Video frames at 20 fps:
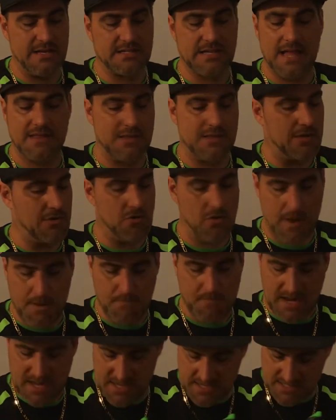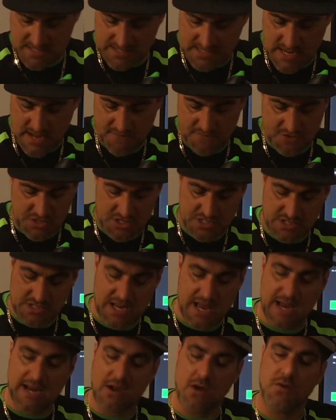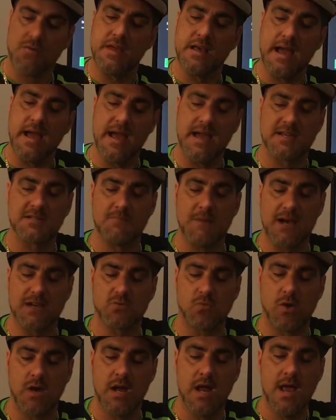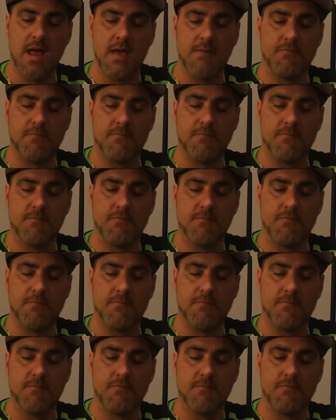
it's got the gripping and stuff just like on the Xbox One,